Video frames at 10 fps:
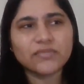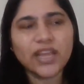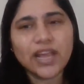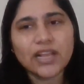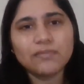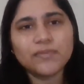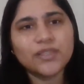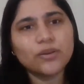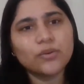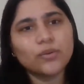helps
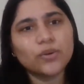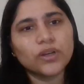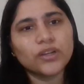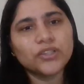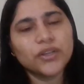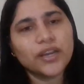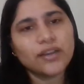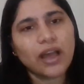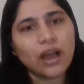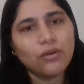you to
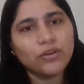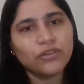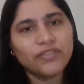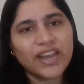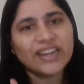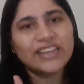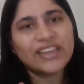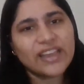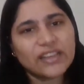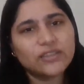get out of that
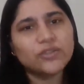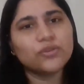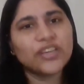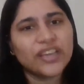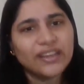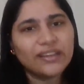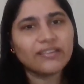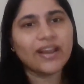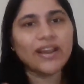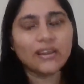gig to gig
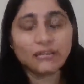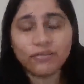grind,